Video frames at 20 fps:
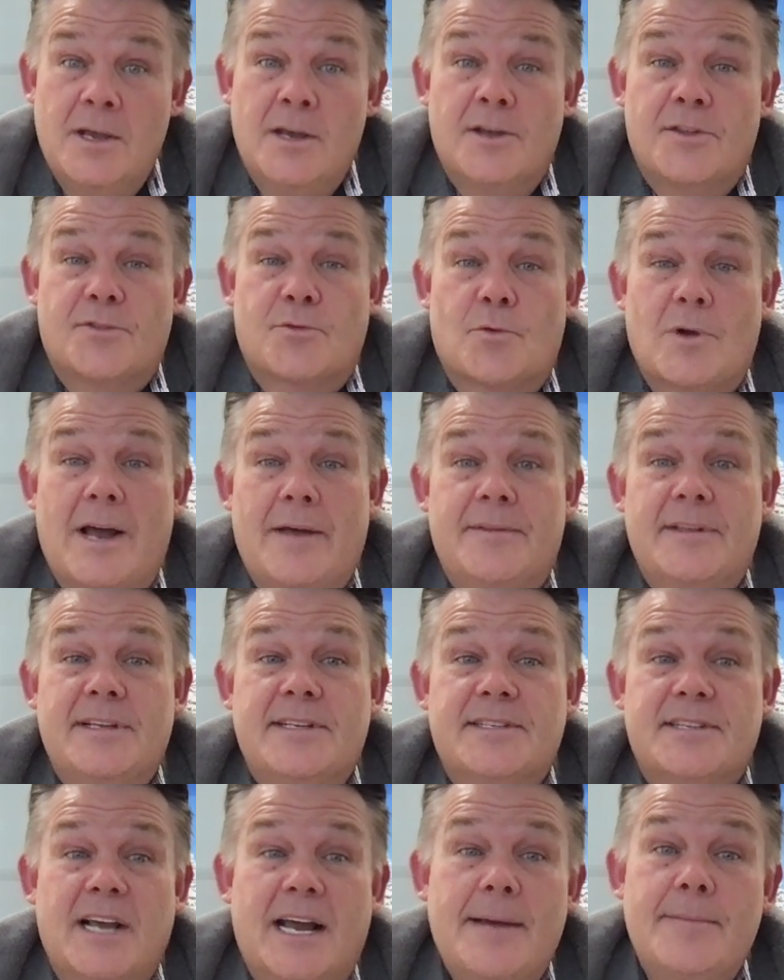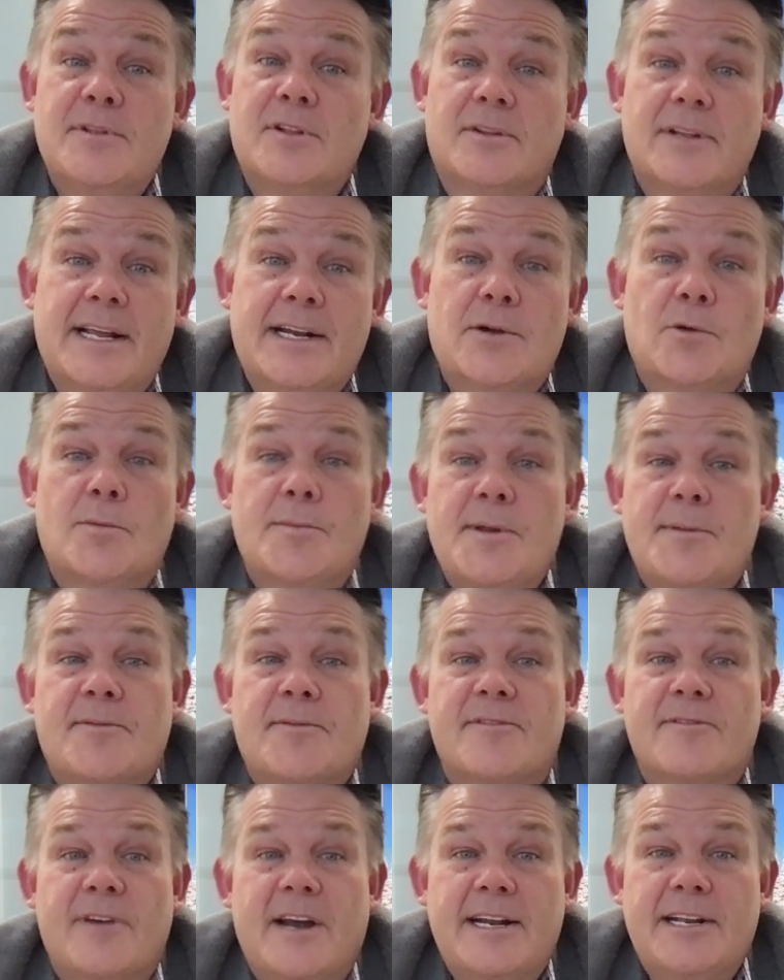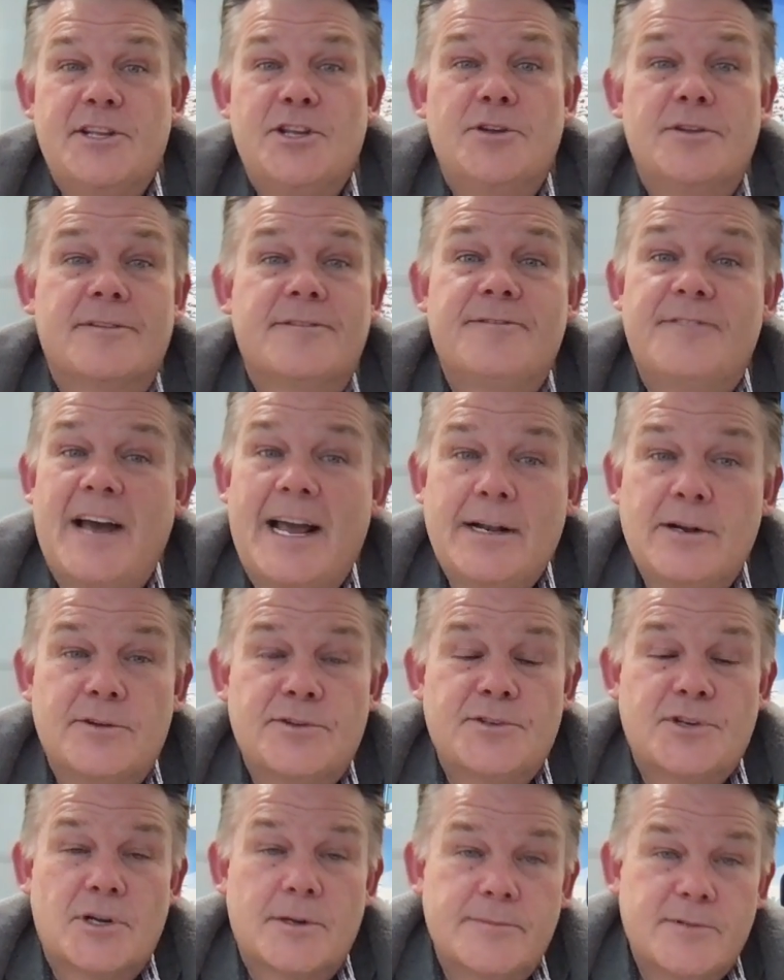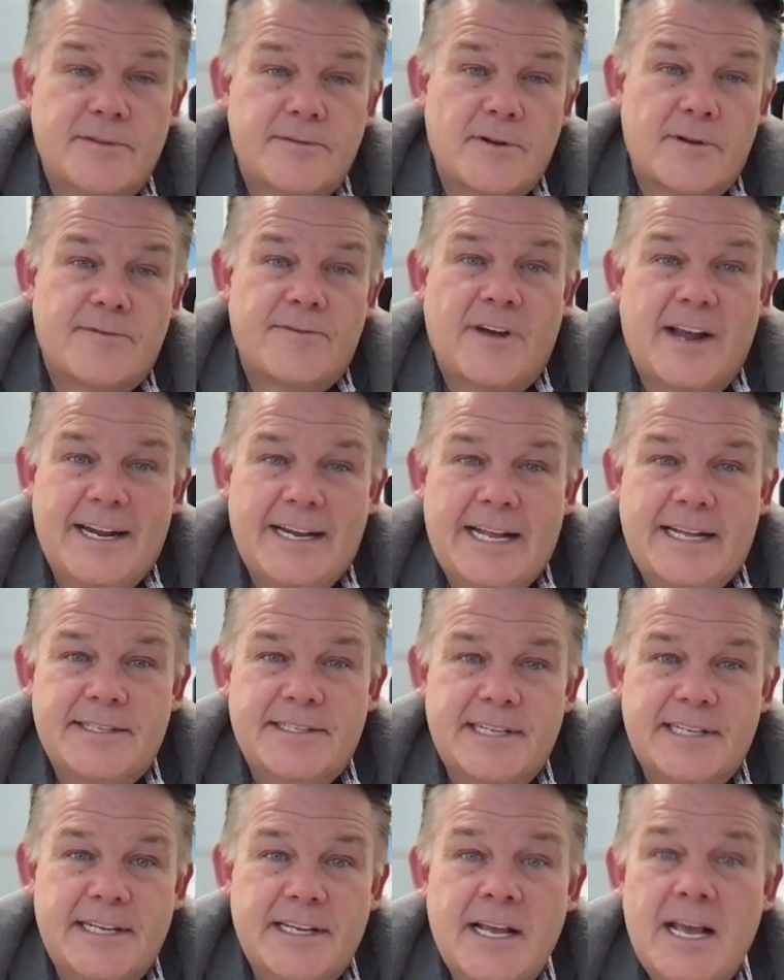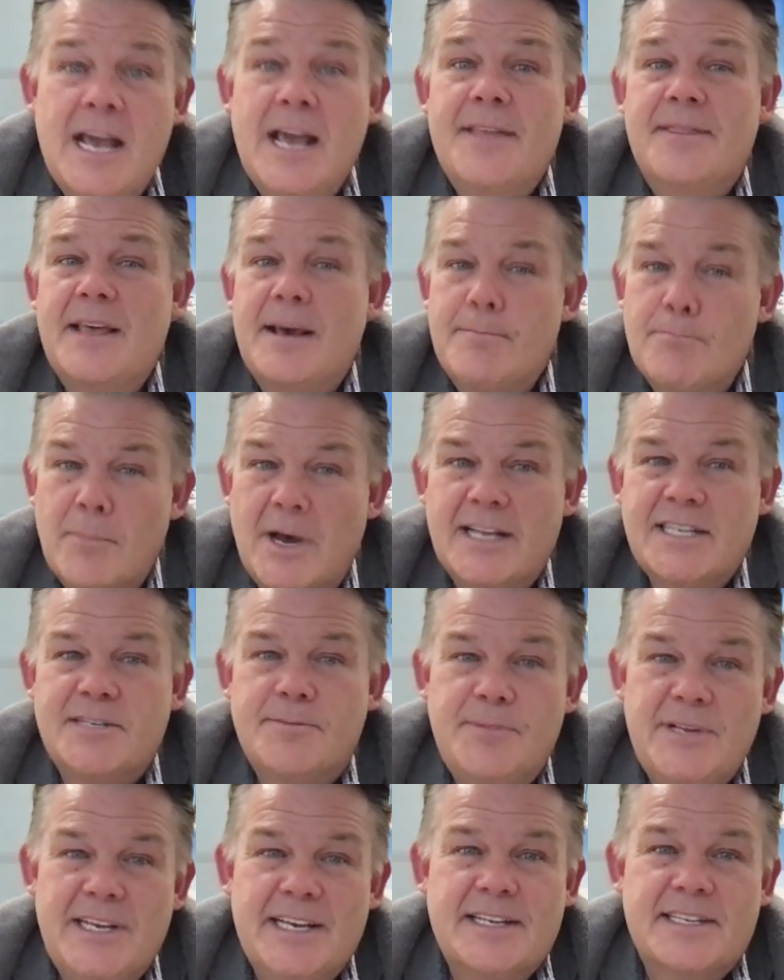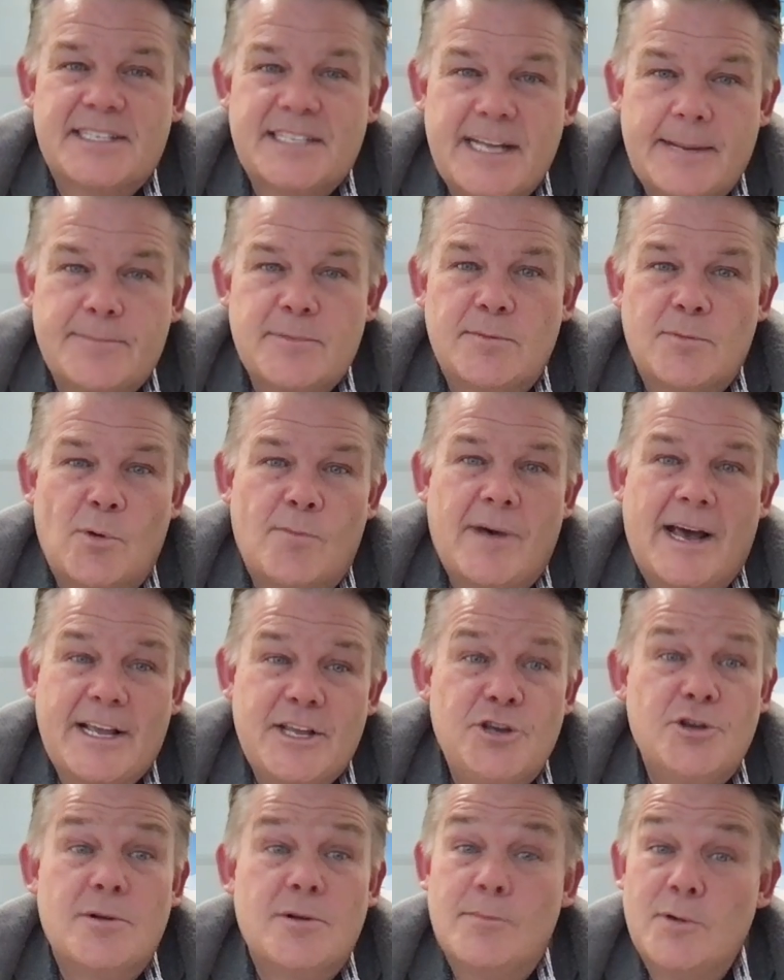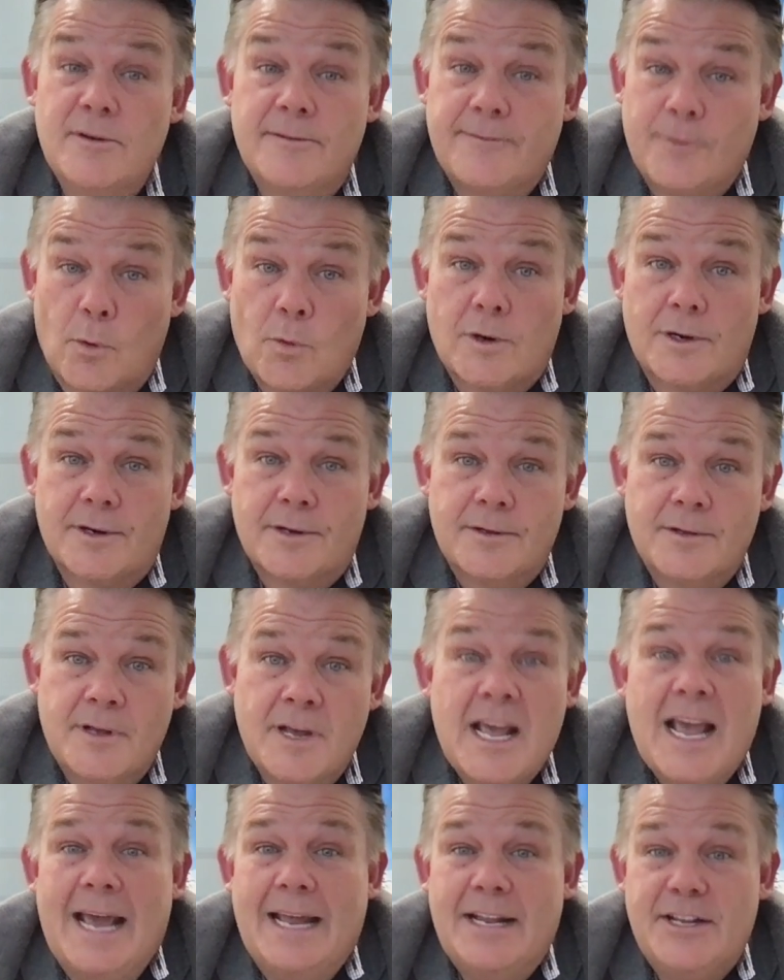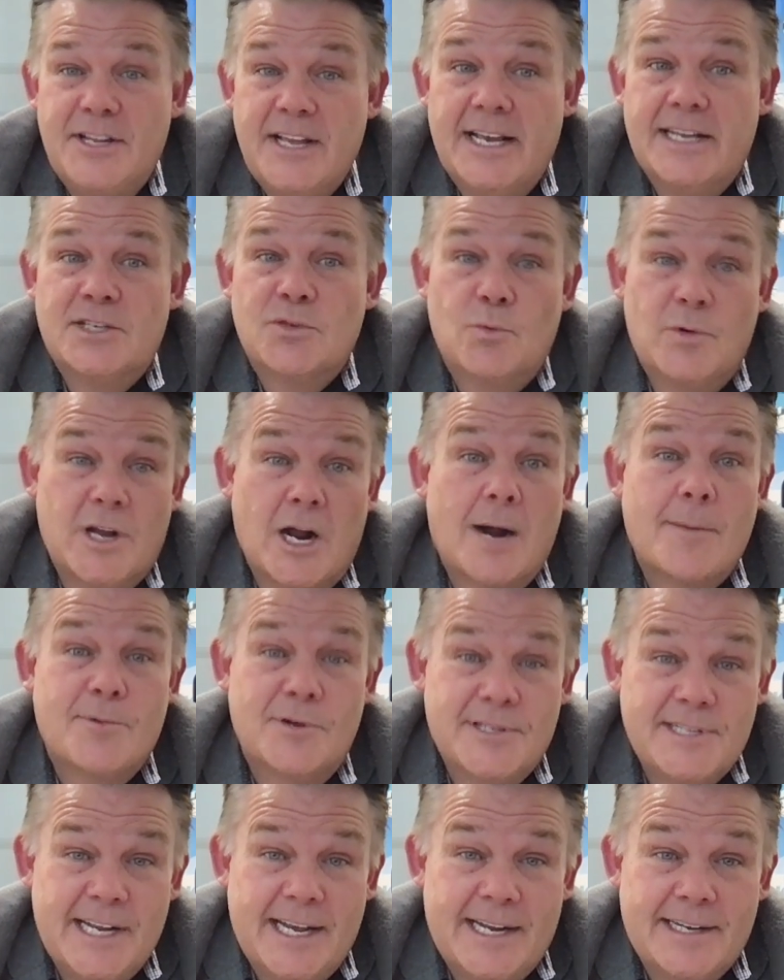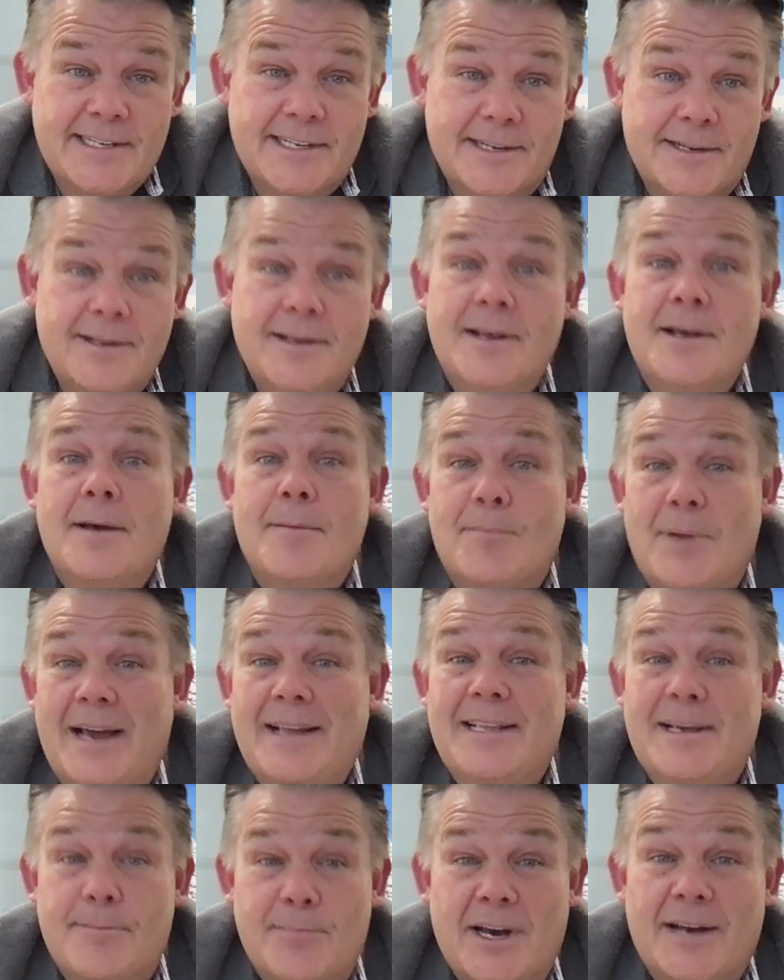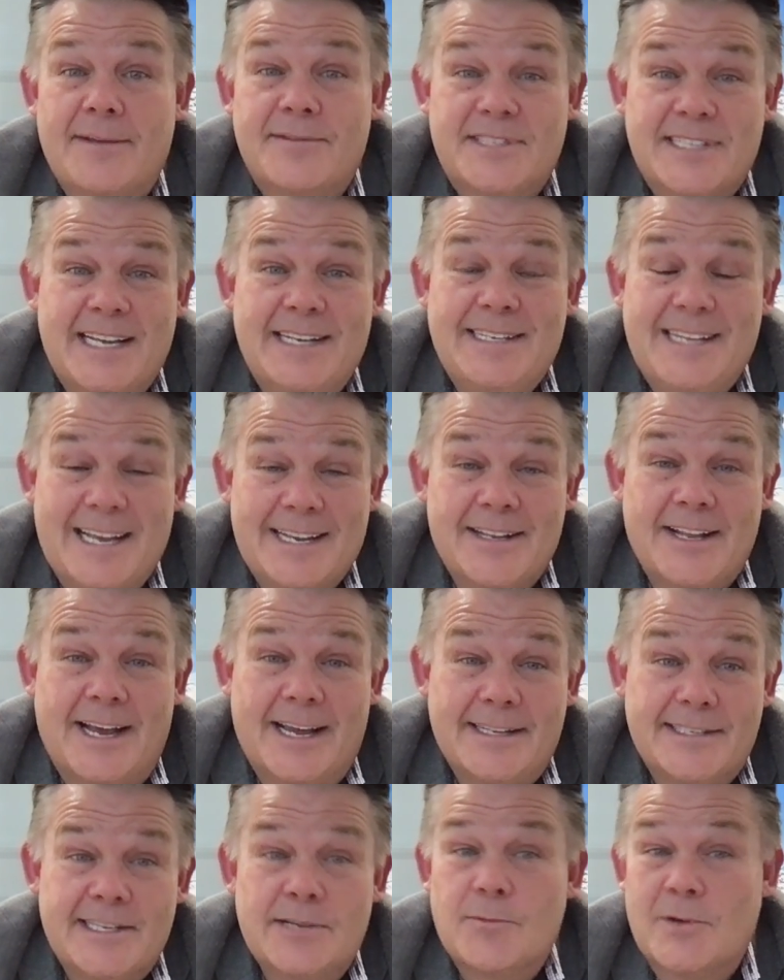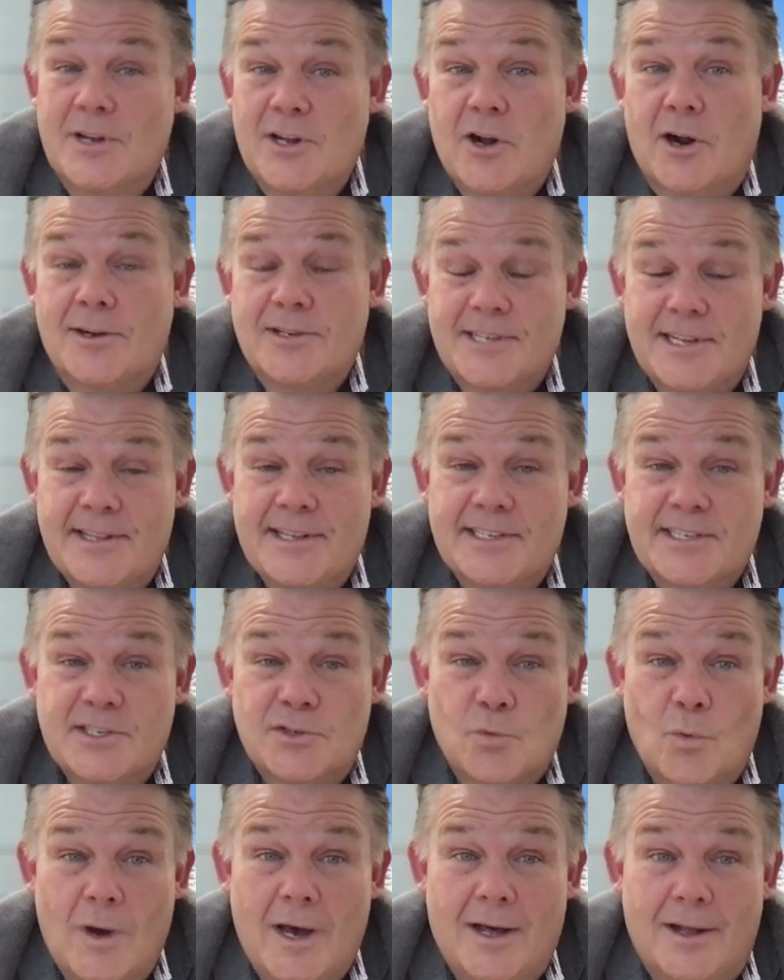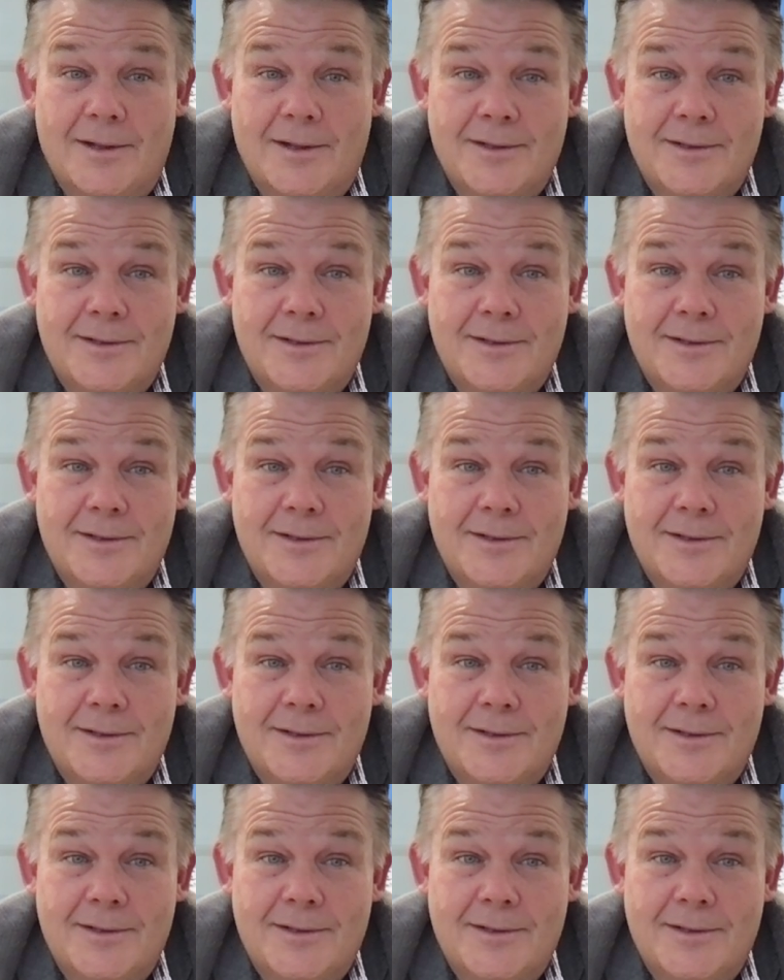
Throughout this time, the lender will be providing you the final terms of your financing that must be acceptable by you to move forward. And yes, we are protected by the above said deadlines in regards to this as well.